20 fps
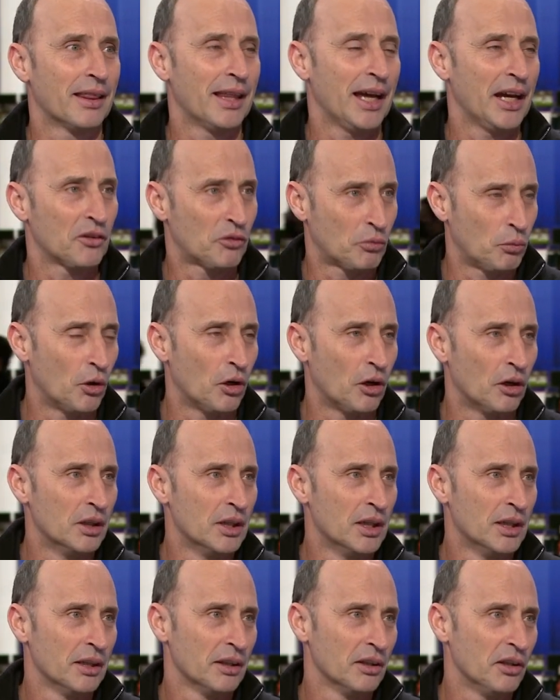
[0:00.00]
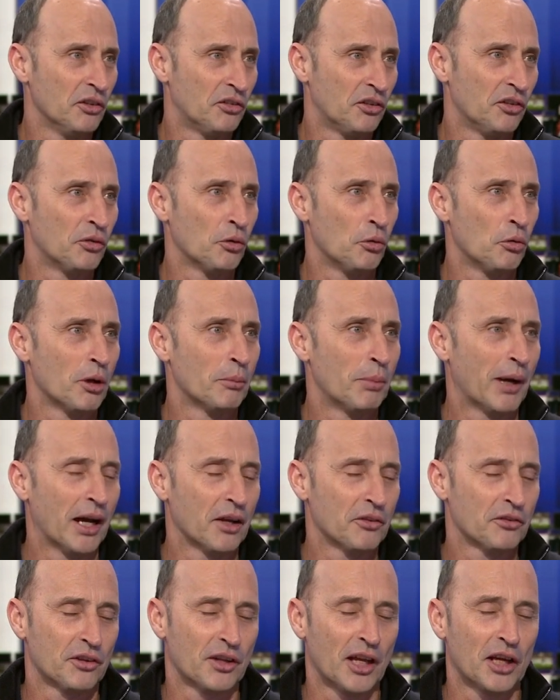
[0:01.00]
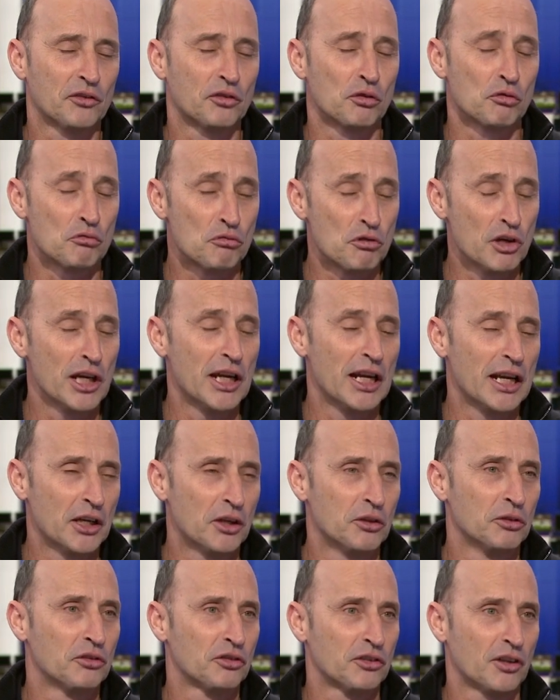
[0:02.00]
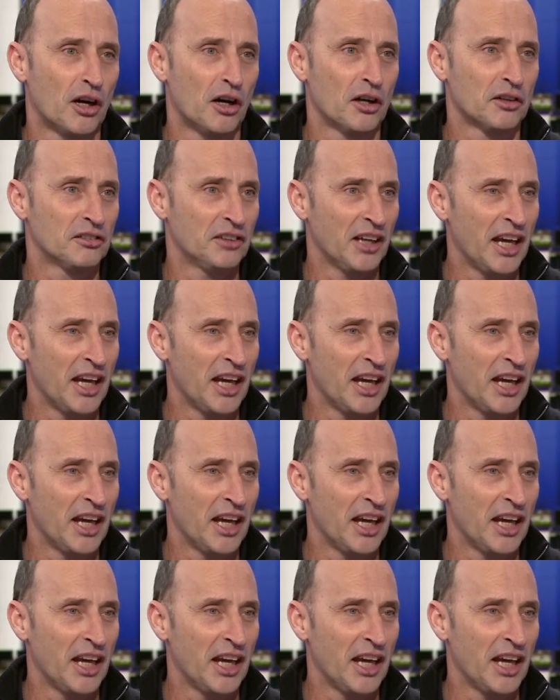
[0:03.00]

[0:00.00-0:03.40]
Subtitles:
That's what this is all about. So that's a really good start.